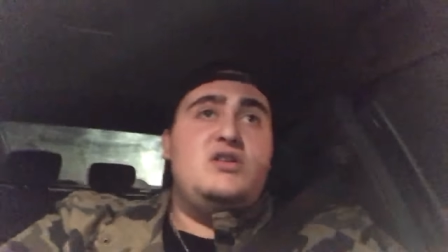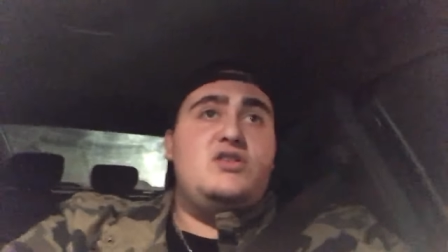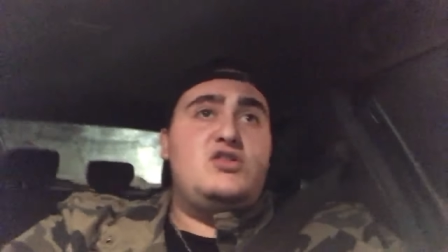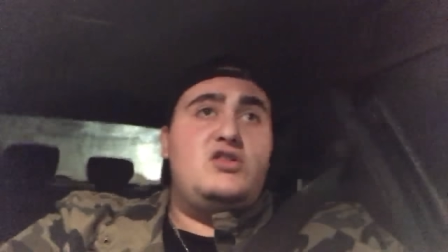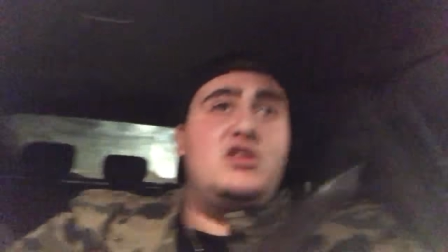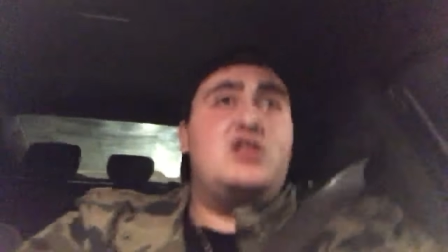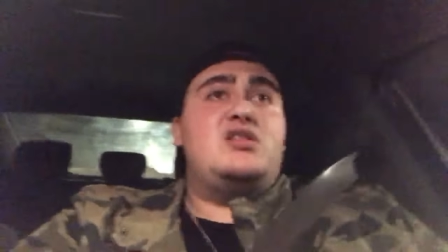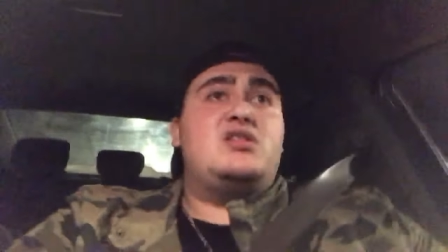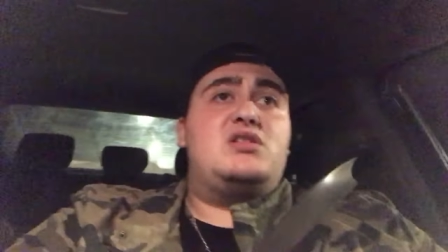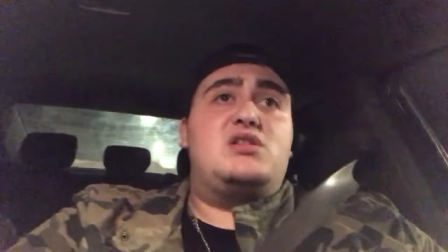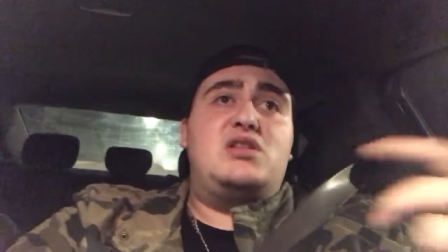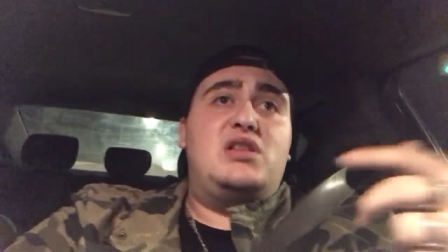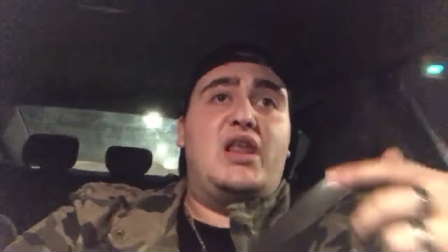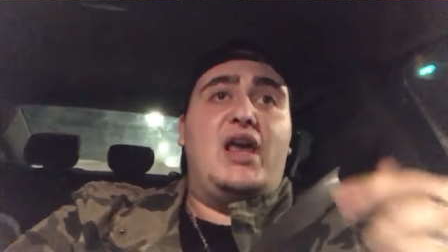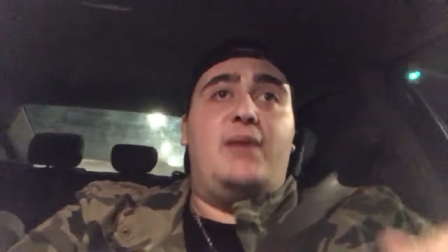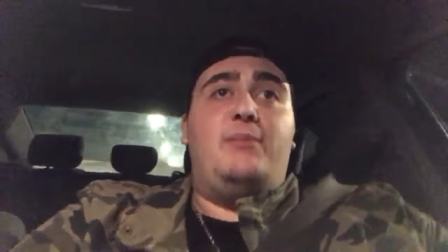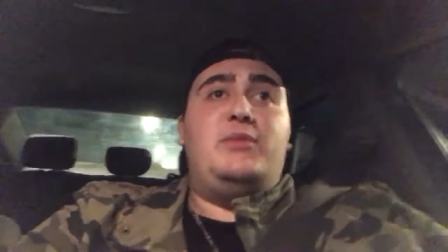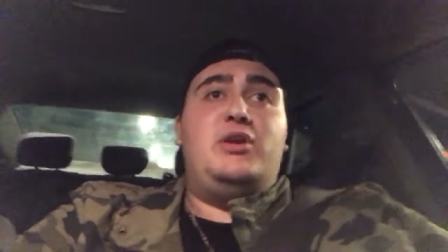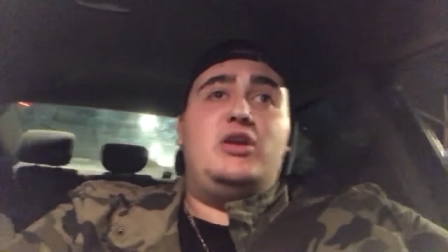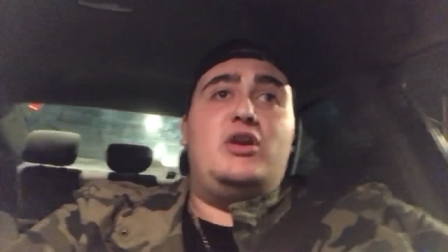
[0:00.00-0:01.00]
just
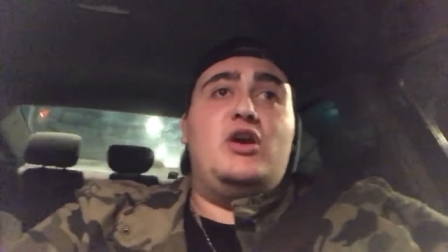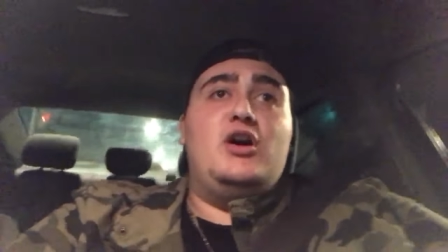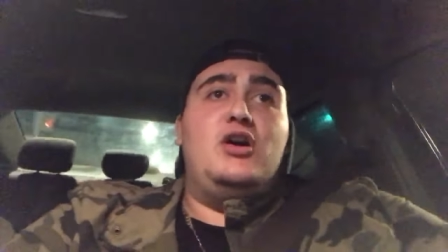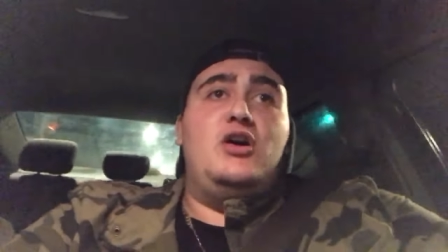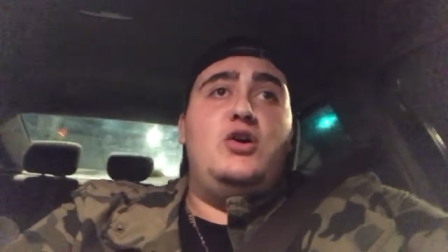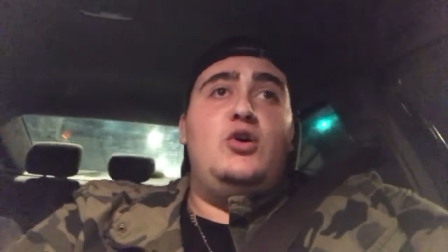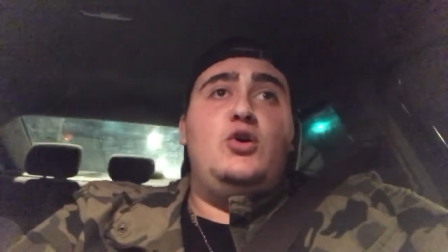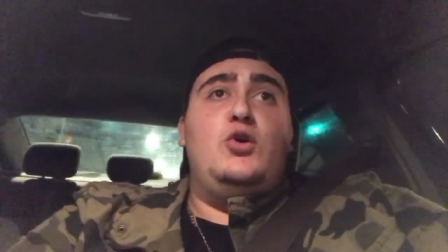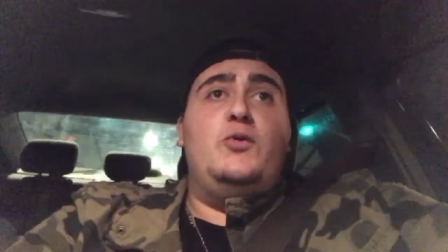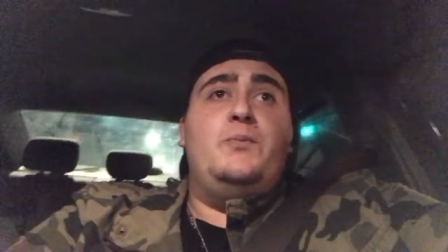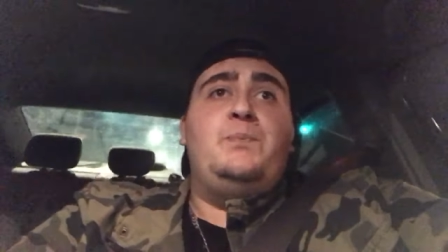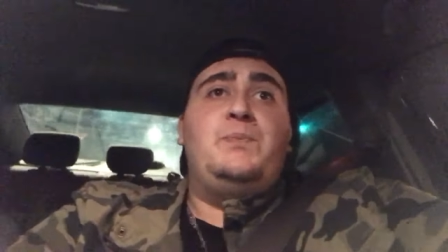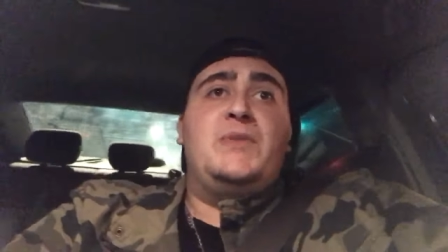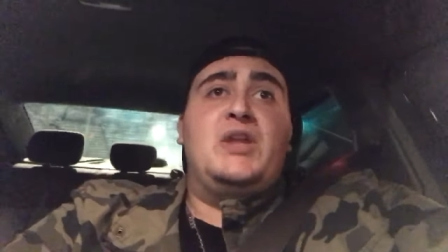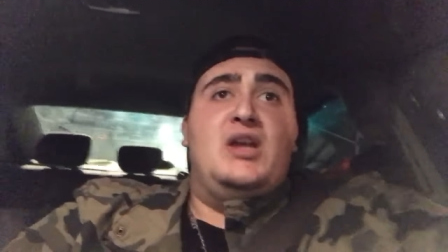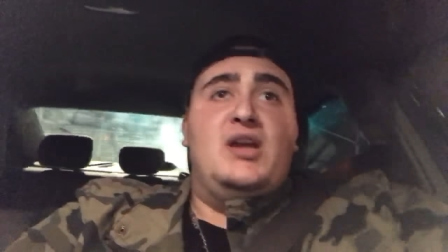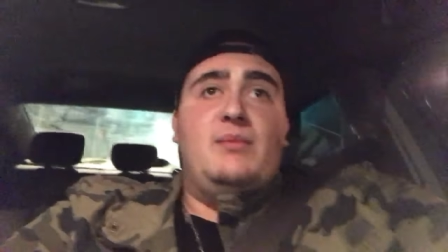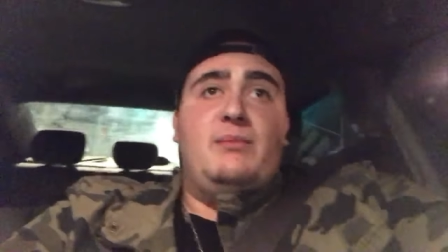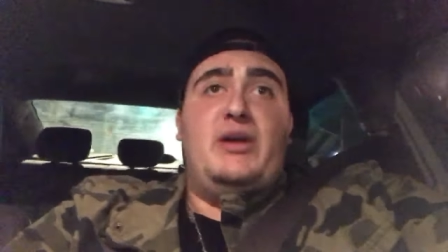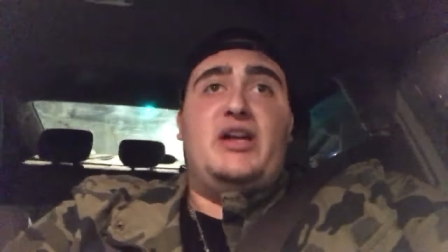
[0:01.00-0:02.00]
let me know
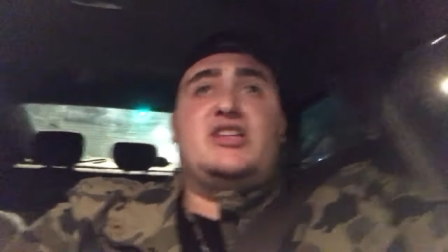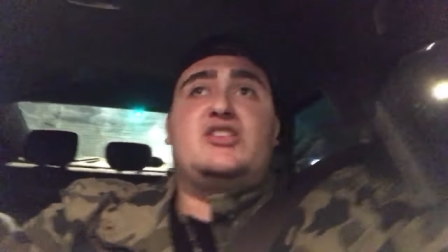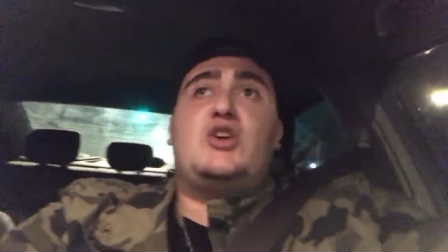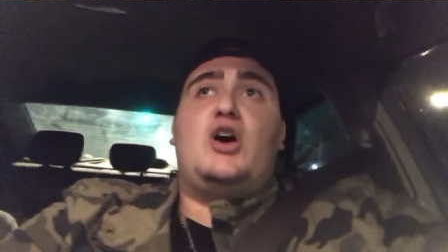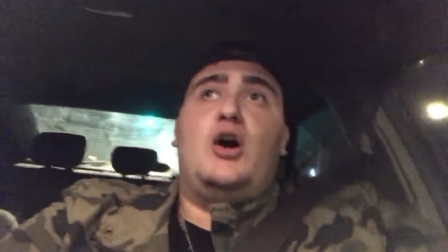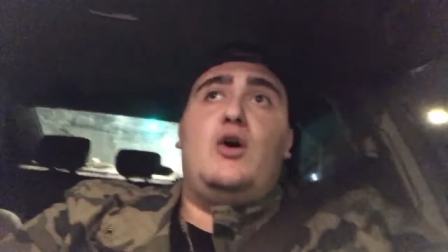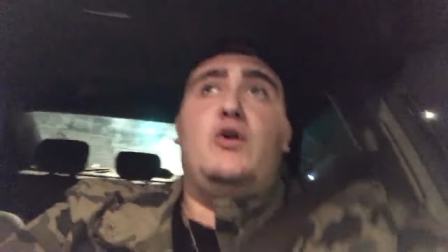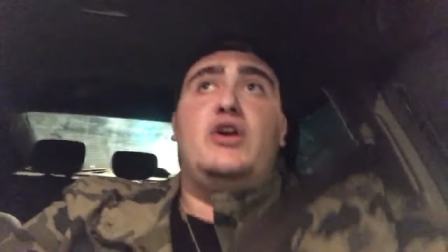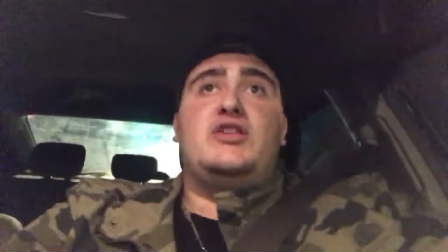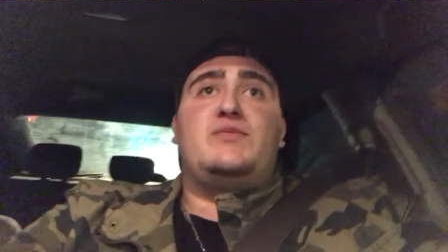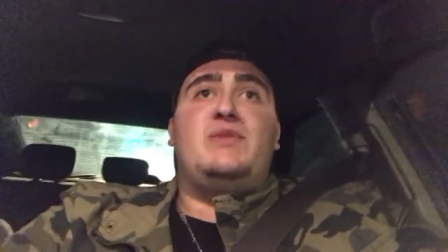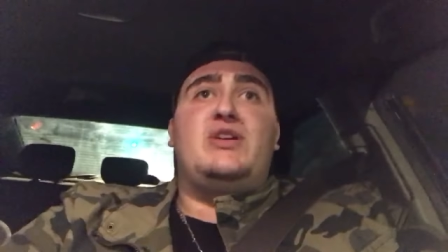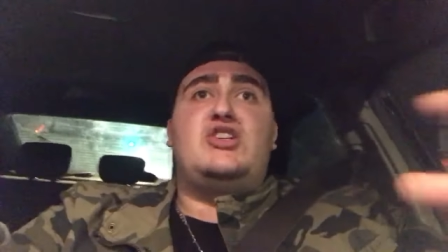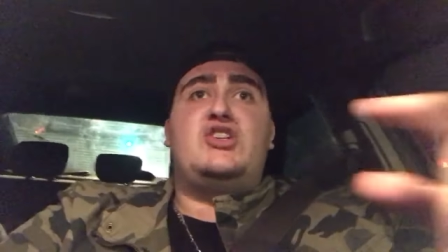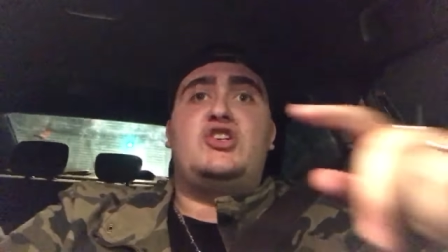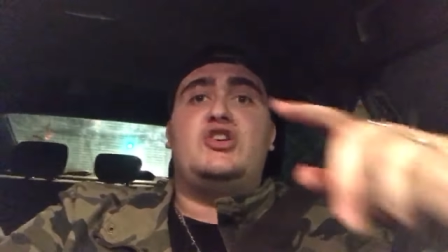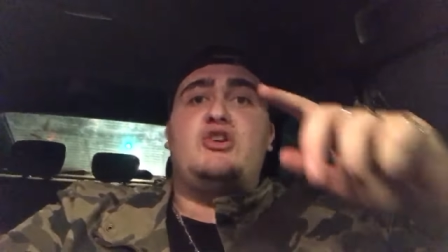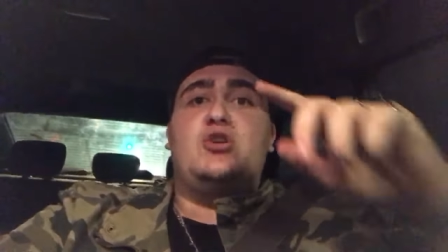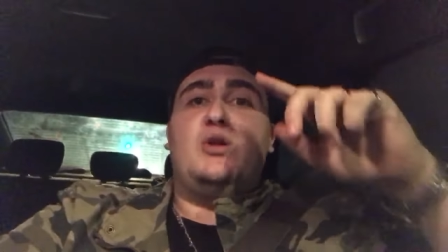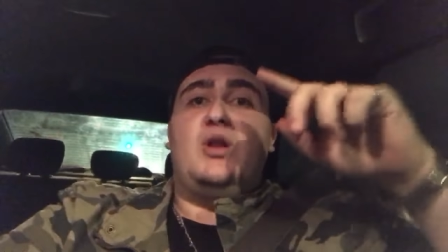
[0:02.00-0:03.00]
but as always, make
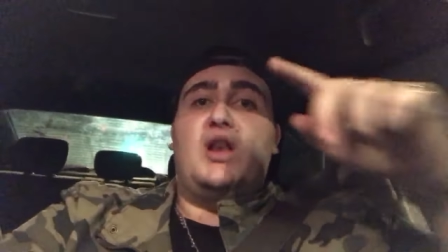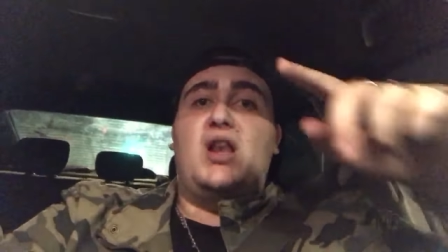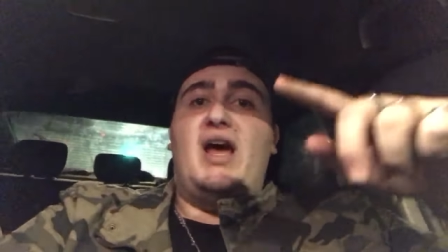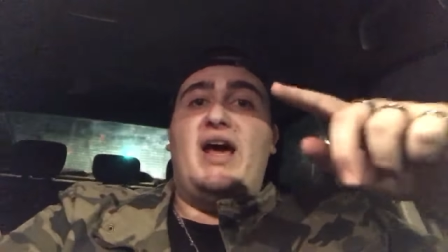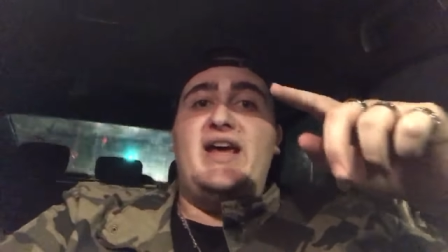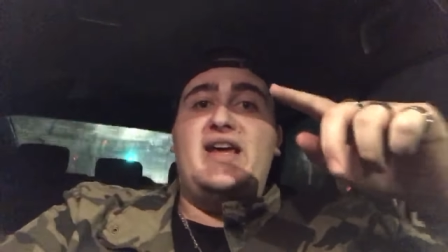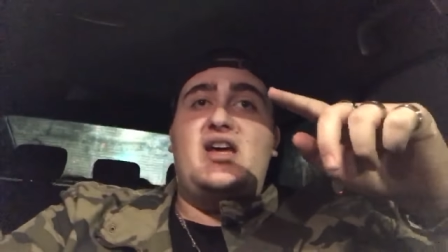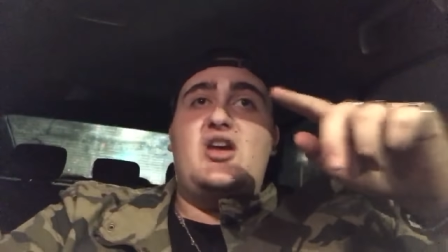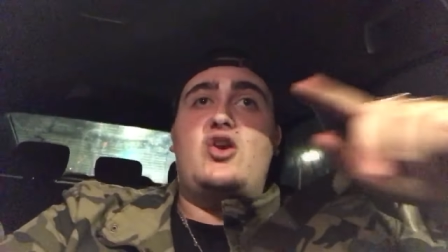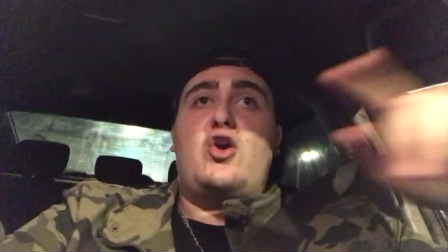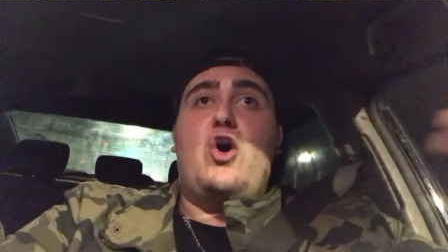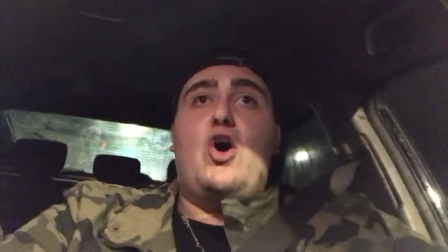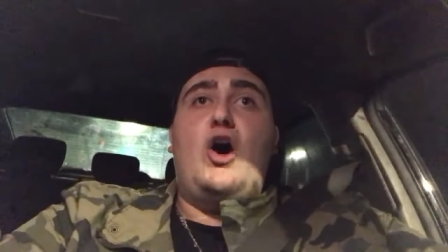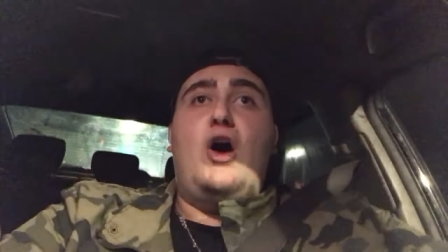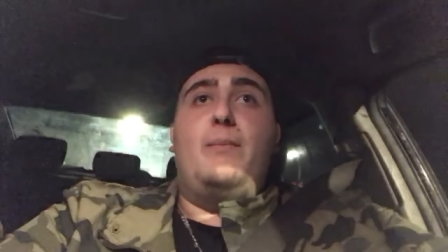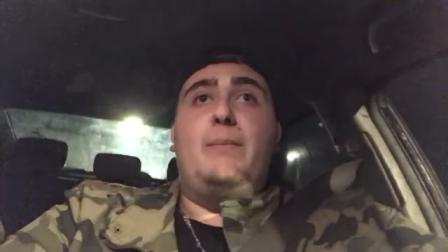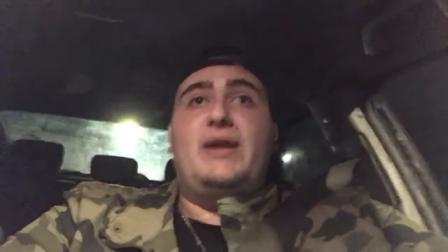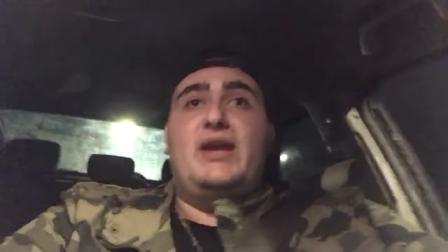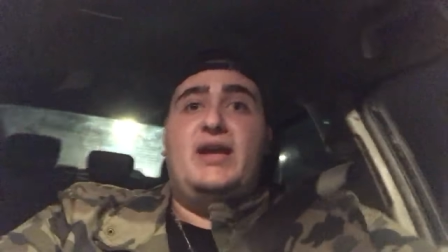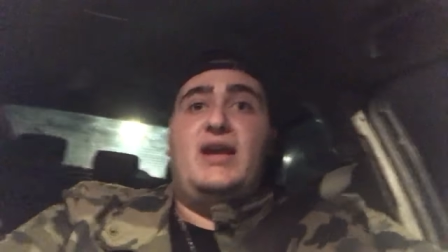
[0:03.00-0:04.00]
sure you like,
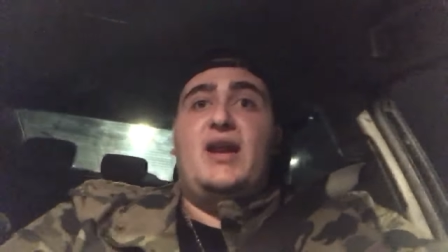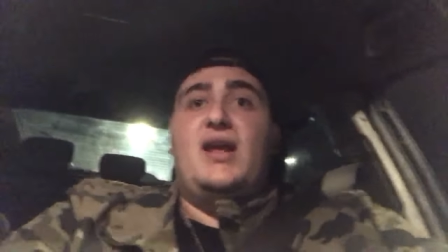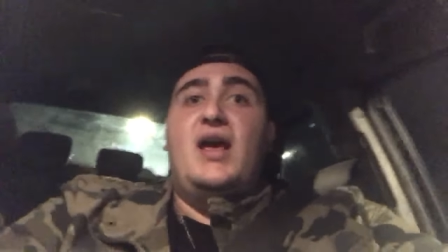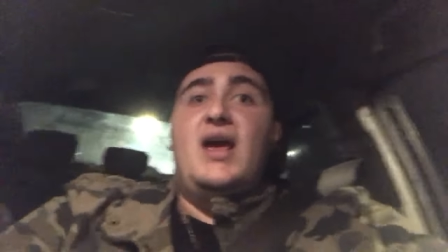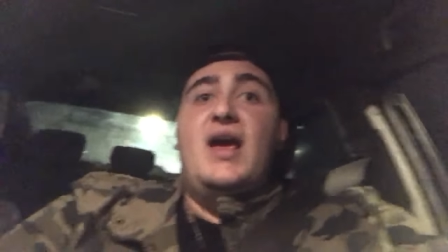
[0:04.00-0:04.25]
comment,